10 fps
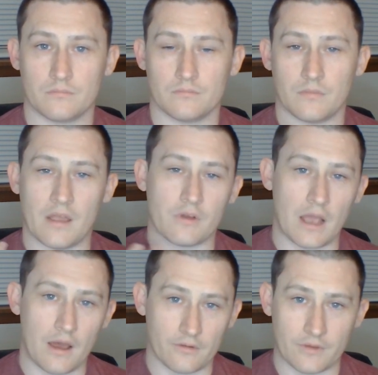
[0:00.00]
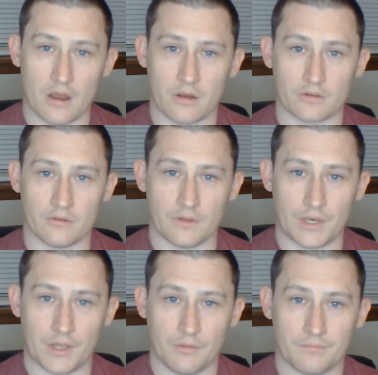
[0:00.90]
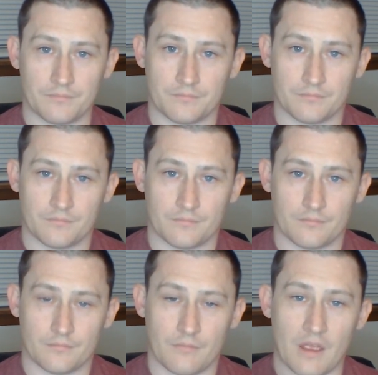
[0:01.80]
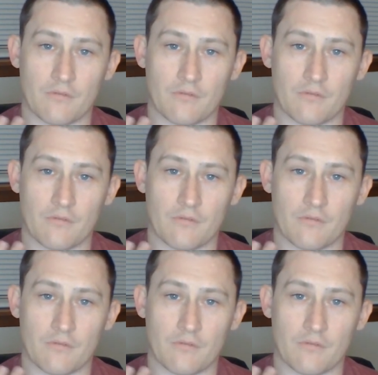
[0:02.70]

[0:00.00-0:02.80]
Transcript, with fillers: every out of character video, every